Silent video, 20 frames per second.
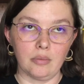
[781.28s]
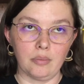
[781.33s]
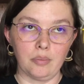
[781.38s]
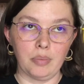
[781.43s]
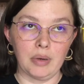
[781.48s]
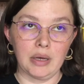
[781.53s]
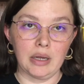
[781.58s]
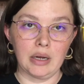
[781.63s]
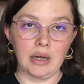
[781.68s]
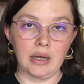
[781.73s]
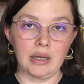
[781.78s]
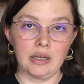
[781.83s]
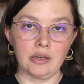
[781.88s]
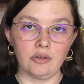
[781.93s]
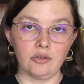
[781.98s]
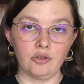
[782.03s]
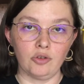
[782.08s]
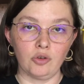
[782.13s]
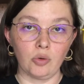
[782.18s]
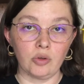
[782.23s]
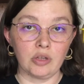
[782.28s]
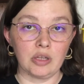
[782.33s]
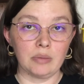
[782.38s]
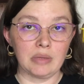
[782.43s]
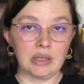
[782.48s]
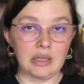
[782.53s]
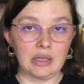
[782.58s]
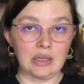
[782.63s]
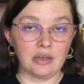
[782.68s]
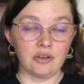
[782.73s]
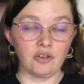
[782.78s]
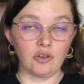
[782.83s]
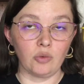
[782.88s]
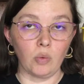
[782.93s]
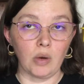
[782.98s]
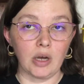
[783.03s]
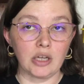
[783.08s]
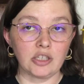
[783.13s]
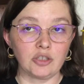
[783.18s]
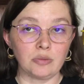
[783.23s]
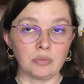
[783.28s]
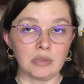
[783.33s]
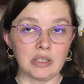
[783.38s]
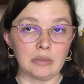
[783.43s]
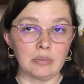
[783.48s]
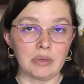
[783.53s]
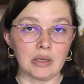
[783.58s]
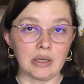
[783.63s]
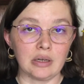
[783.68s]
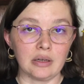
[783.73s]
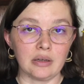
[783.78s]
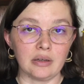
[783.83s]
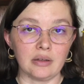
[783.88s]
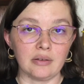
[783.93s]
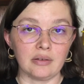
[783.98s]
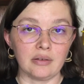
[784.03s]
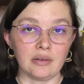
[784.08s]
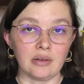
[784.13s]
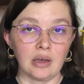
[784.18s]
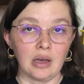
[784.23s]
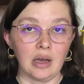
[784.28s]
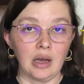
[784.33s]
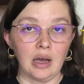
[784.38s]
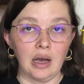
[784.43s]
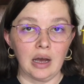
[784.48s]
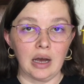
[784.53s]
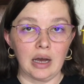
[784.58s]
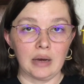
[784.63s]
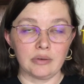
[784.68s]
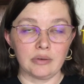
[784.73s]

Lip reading: But I told them they needed to watch me because I